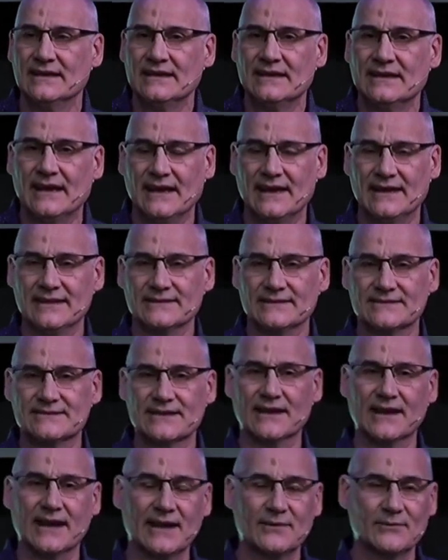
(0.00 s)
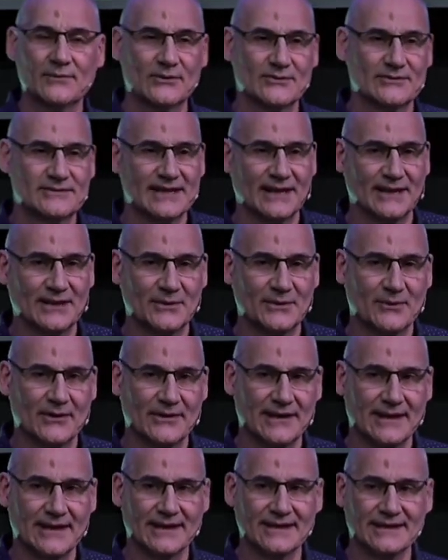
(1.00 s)
And uh, I won't tell you what
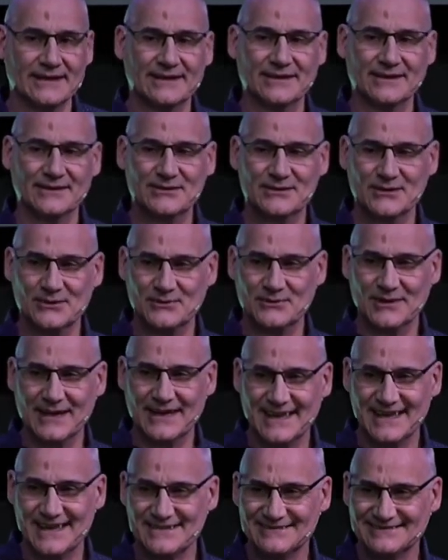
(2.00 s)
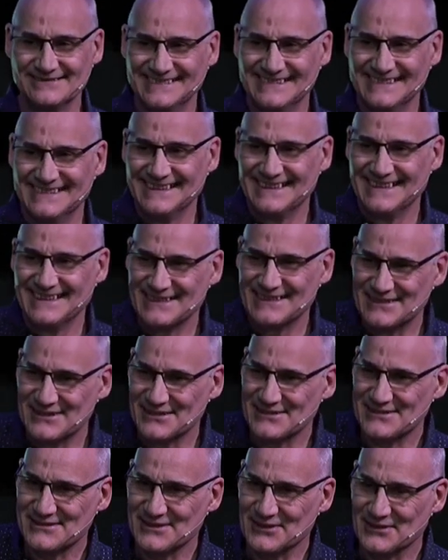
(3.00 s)
I uh, do weigh, just
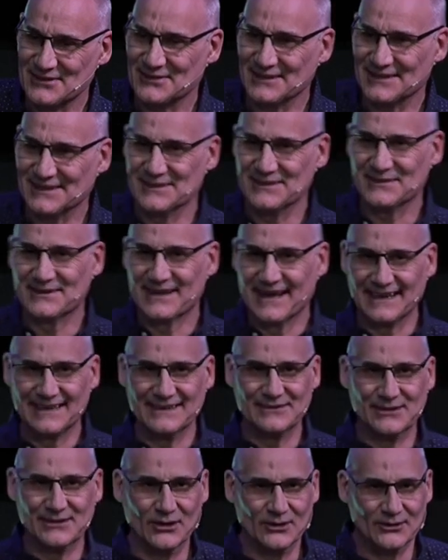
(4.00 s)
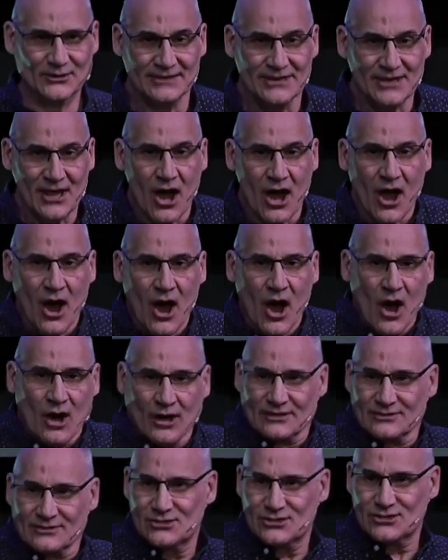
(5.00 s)
so that you kind of go, No,
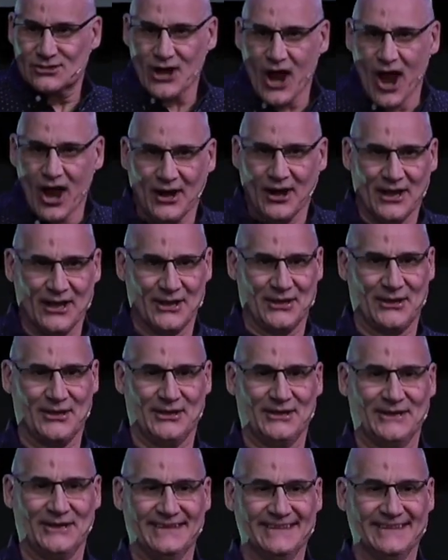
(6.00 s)
Jonathan!